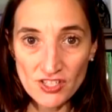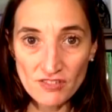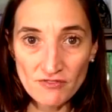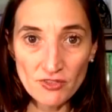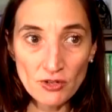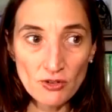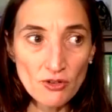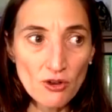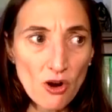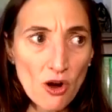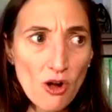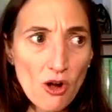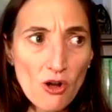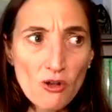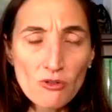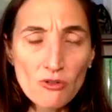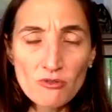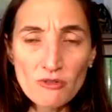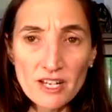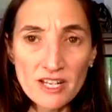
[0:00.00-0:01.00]
if you're
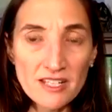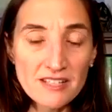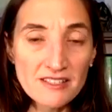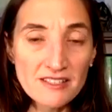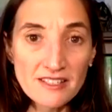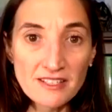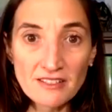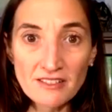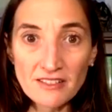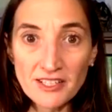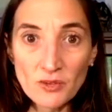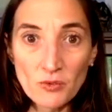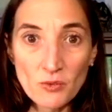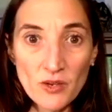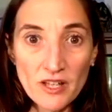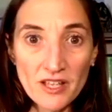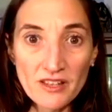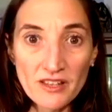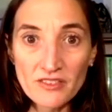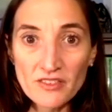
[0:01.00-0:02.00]
already dealing
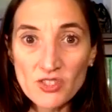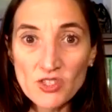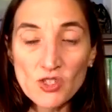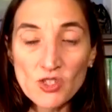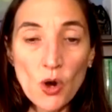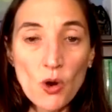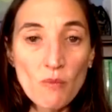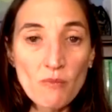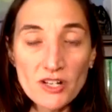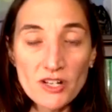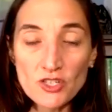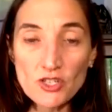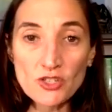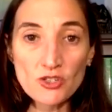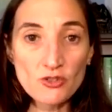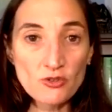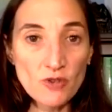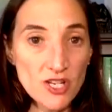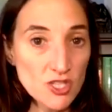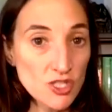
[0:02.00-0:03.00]
with so much
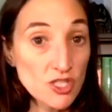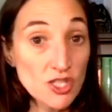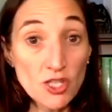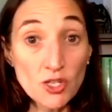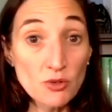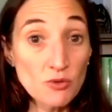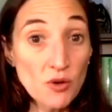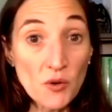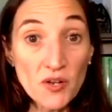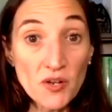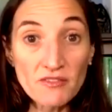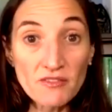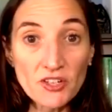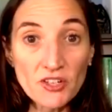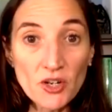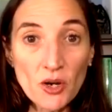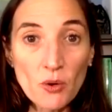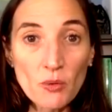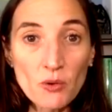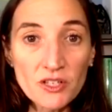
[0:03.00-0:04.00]
stress that you don't
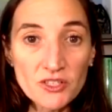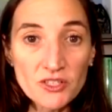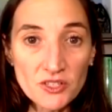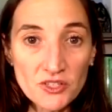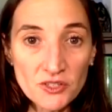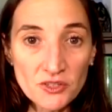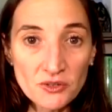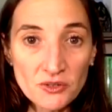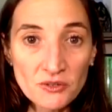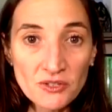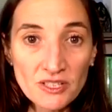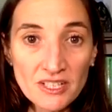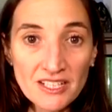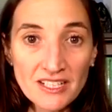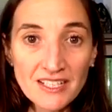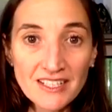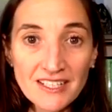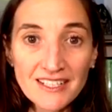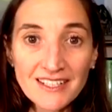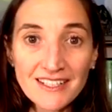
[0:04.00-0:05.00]
even know what to do,
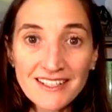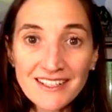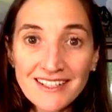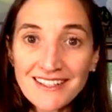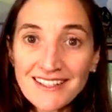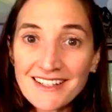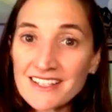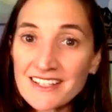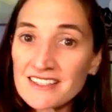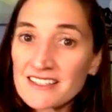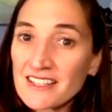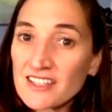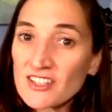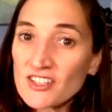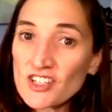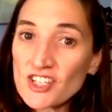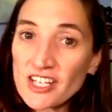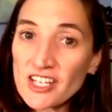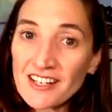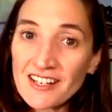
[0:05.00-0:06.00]
it's like
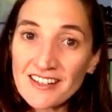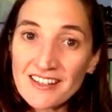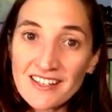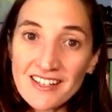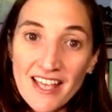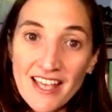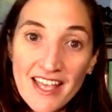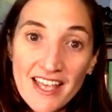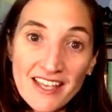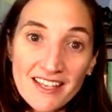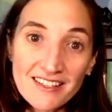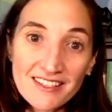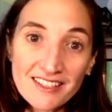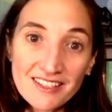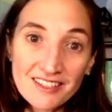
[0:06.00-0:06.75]
chicken and the egg,